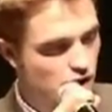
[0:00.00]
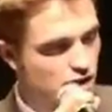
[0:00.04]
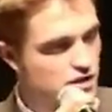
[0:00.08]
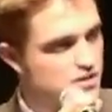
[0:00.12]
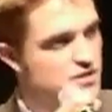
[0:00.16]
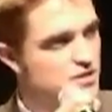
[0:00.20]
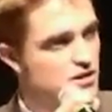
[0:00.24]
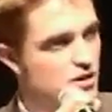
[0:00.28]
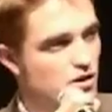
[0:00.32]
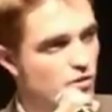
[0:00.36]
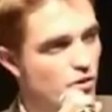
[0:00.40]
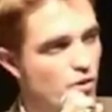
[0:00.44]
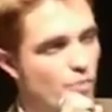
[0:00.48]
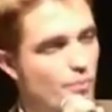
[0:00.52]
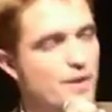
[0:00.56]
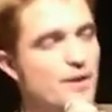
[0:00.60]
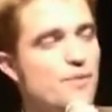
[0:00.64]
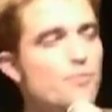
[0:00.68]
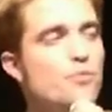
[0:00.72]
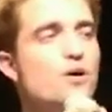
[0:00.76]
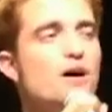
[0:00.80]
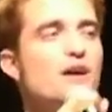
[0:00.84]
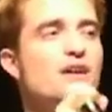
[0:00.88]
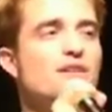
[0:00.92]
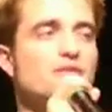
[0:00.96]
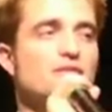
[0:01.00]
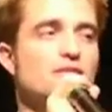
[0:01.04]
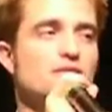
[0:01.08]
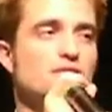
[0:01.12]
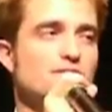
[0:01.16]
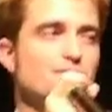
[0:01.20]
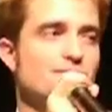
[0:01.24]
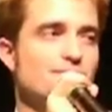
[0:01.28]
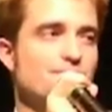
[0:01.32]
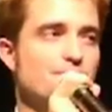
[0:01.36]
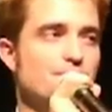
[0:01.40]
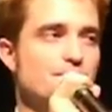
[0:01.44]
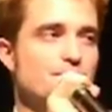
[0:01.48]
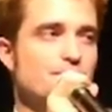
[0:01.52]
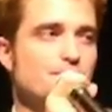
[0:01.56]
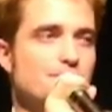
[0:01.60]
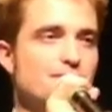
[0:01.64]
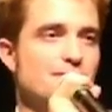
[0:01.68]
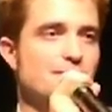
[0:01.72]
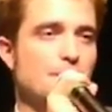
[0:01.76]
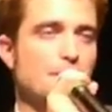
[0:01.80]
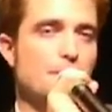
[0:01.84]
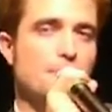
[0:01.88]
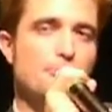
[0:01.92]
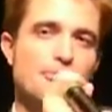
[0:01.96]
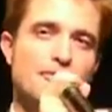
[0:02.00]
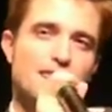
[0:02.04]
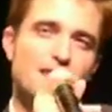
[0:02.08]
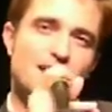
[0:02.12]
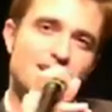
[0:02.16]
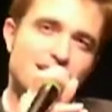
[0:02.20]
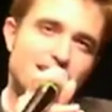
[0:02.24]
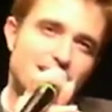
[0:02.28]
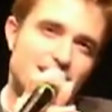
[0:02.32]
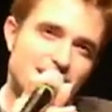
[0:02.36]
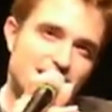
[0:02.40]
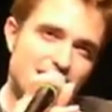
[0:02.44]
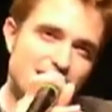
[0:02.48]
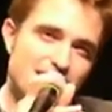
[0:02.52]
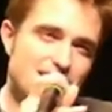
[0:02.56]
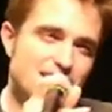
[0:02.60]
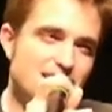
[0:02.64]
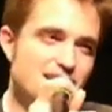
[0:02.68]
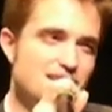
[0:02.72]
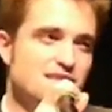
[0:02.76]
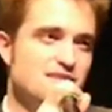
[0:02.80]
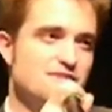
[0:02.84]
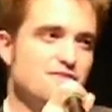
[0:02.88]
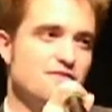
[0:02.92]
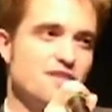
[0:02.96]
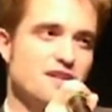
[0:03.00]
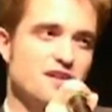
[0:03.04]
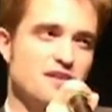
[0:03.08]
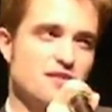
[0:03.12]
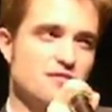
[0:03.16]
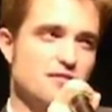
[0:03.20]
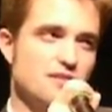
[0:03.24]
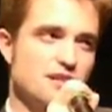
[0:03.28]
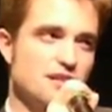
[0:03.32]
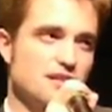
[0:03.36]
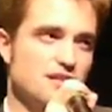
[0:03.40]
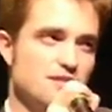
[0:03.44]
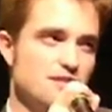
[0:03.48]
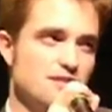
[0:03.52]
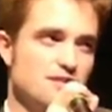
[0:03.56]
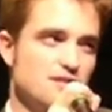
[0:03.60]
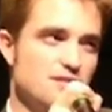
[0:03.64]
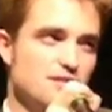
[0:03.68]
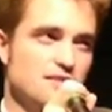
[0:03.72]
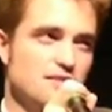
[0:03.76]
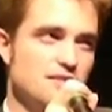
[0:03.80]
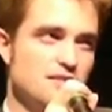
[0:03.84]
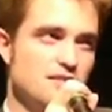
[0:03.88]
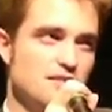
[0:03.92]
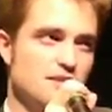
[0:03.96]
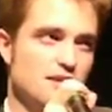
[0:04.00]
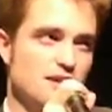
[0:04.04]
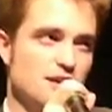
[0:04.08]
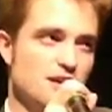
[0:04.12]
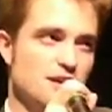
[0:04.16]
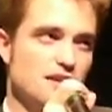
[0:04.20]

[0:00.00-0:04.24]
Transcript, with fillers: don't know. I mean, well. Canadians vary. You